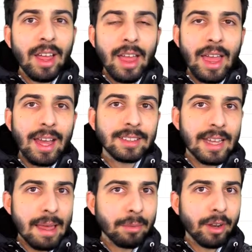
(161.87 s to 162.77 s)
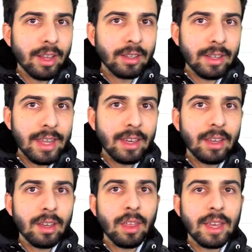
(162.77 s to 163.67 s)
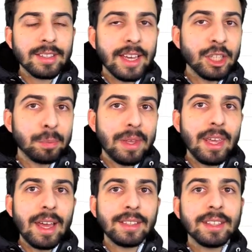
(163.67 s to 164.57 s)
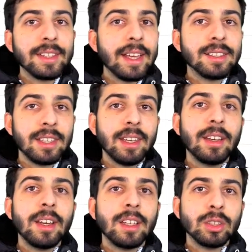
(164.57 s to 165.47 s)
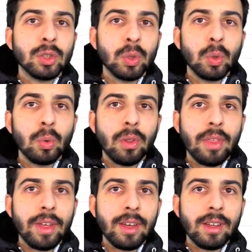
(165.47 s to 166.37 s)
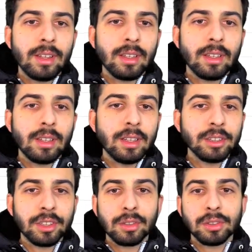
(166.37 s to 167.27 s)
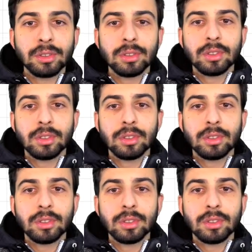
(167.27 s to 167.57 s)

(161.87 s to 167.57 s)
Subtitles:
and I'm gonna link his HP and his AC to the little circles.